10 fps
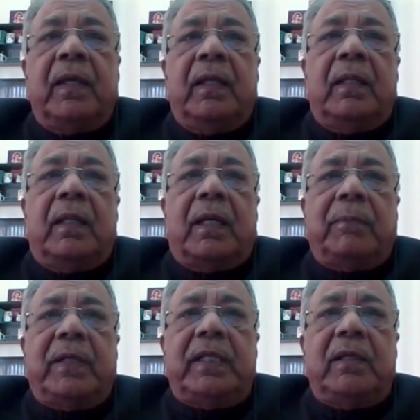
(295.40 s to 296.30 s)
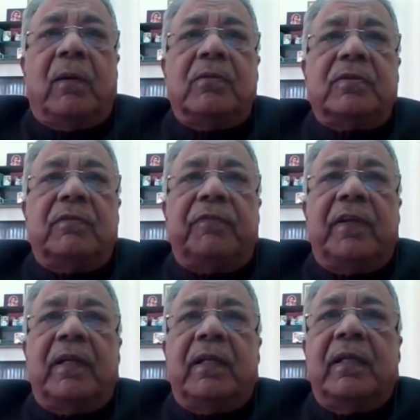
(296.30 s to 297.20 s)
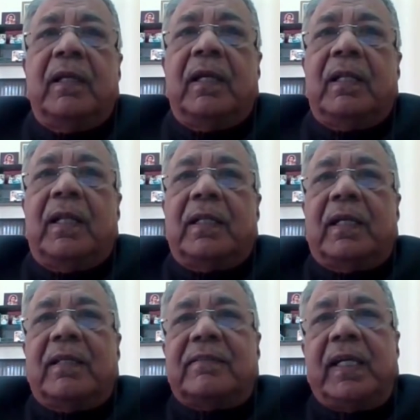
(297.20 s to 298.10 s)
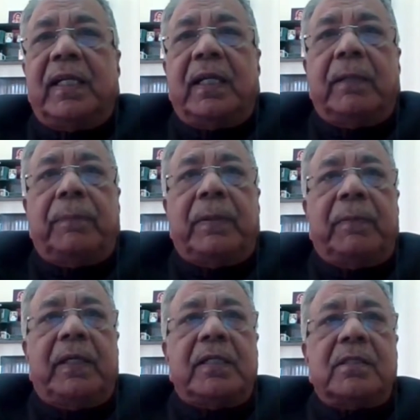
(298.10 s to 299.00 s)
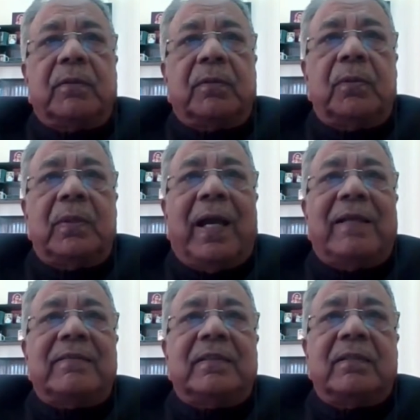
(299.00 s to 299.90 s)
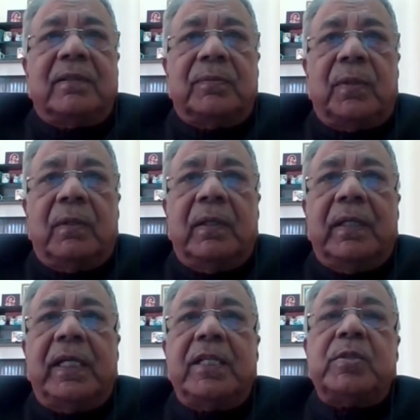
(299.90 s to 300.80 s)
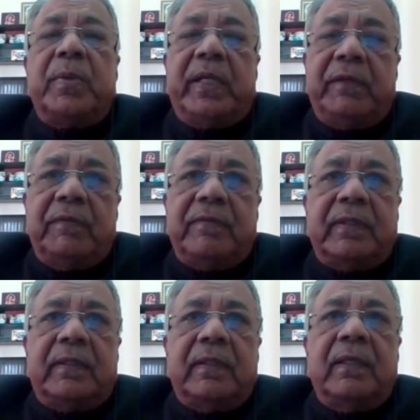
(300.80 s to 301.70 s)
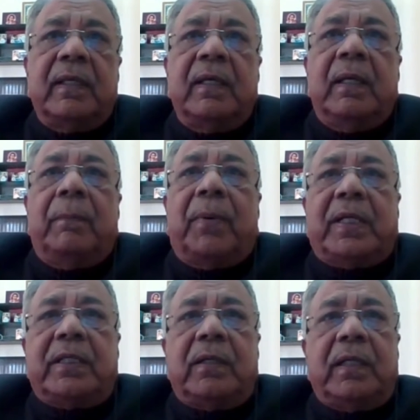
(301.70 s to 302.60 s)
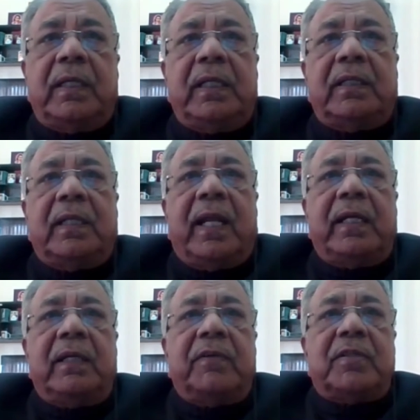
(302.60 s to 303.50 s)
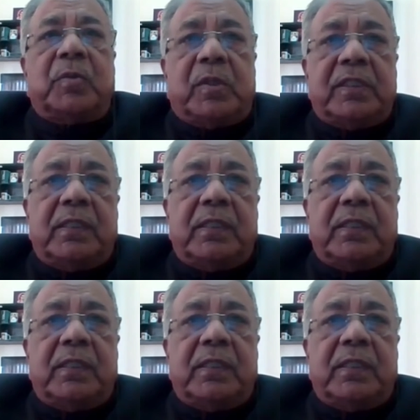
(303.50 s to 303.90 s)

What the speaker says: The committee also felt that the design and implementation of the code as it has evolved needs to be revisited, particularly in the light of its original